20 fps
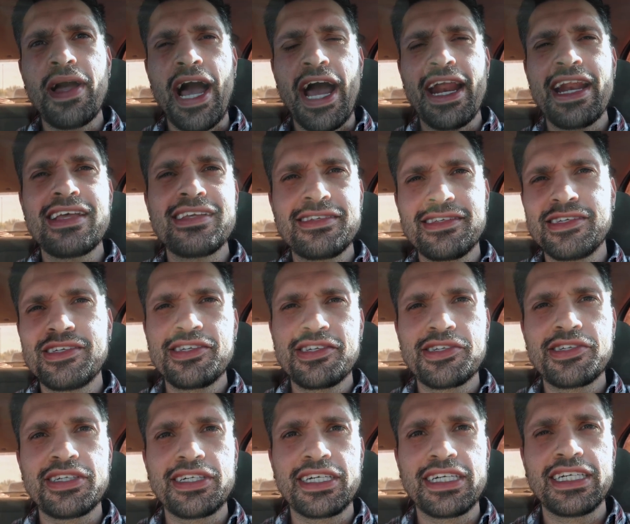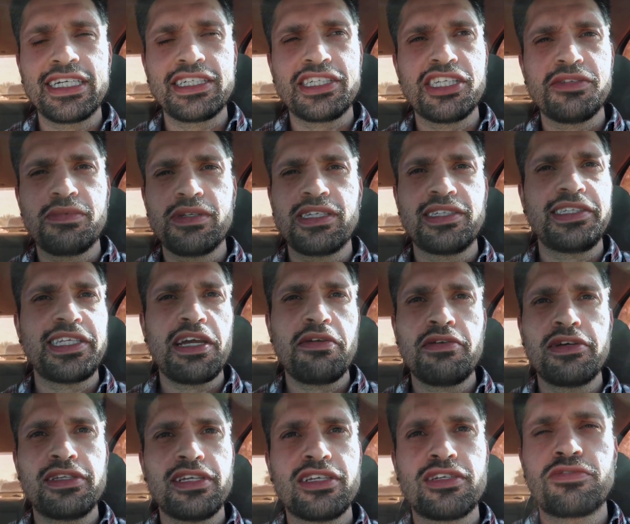ana's sister she's been
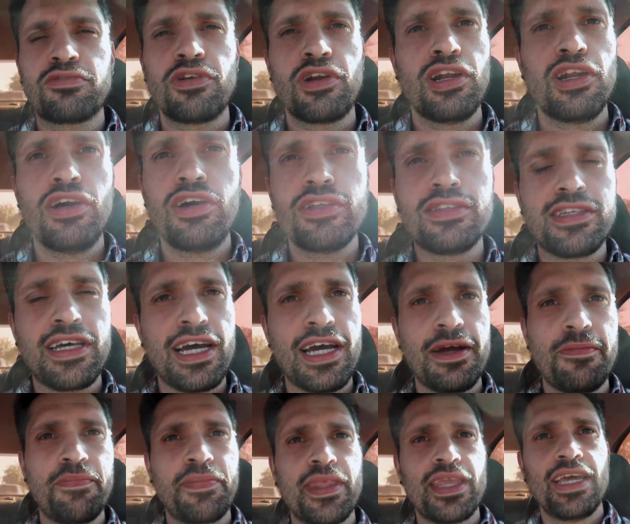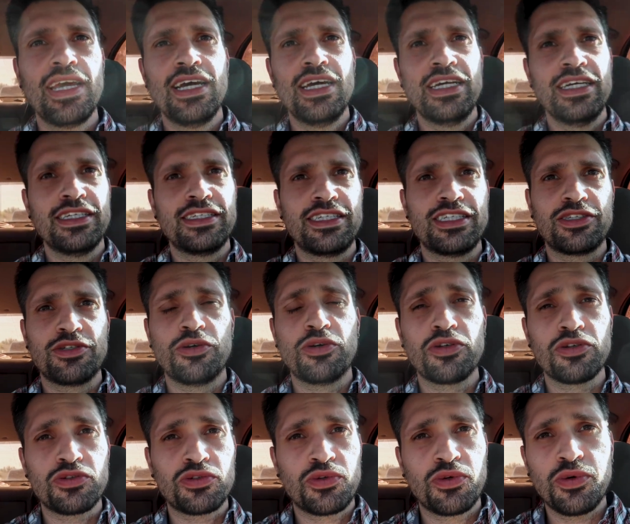staying with us for a long time she's
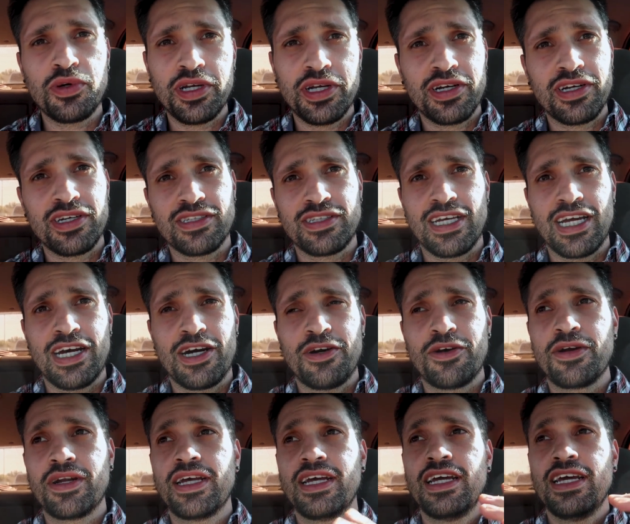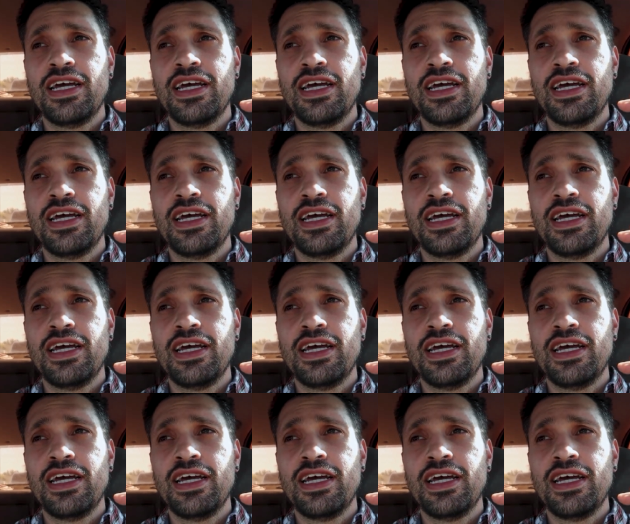going to school here in town